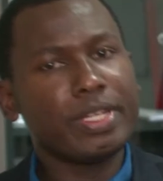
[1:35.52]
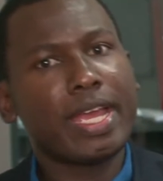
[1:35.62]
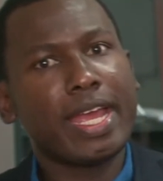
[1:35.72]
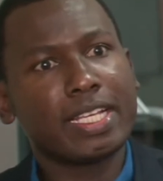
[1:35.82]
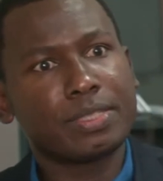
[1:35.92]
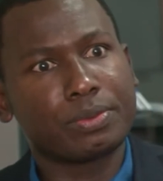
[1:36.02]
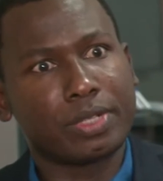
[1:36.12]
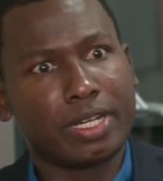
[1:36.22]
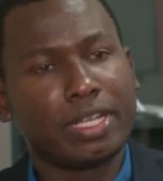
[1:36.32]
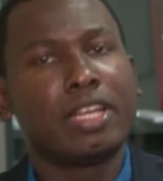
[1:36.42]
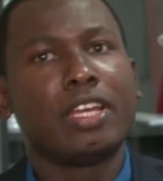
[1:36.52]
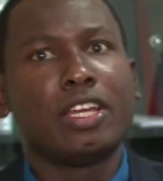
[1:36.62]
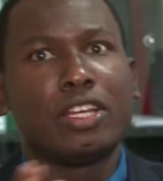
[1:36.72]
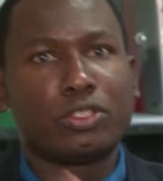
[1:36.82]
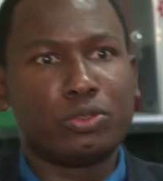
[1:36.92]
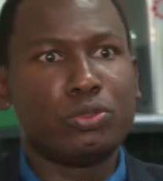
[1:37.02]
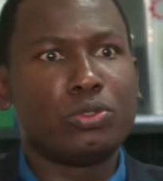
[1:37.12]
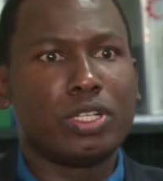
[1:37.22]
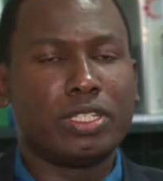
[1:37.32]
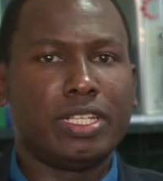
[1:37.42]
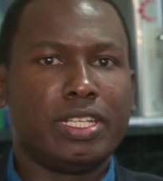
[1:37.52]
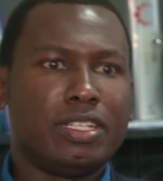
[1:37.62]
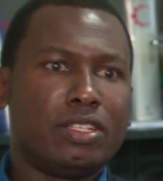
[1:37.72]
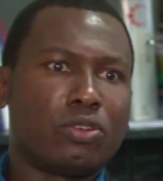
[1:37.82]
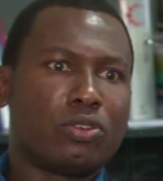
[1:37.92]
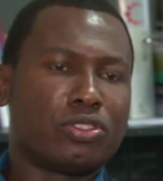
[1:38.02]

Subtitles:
diaspora to the local